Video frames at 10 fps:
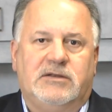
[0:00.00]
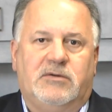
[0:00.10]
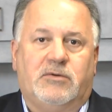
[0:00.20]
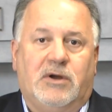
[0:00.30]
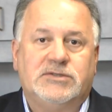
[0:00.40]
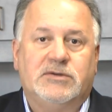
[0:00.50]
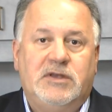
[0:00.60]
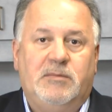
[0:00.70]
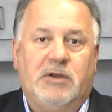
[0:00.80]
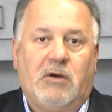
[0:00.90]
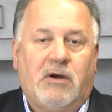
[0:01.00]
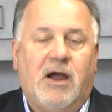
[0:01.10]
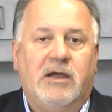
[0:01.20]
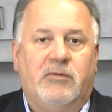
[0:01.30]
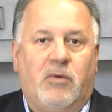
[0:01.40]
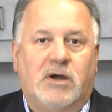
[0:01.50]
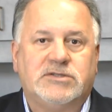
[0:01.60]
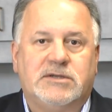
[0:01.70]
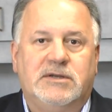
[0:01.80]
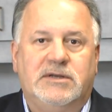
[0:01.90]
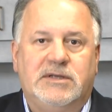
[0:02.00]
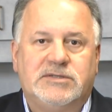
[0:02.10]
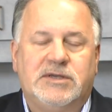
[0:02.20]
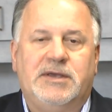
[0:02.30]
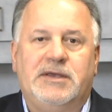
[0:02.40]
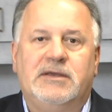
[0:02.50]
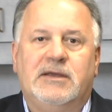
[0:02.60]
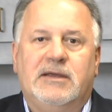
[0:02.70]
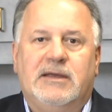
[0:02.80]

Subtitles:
we're also keeping our eye on Washington, D.C.,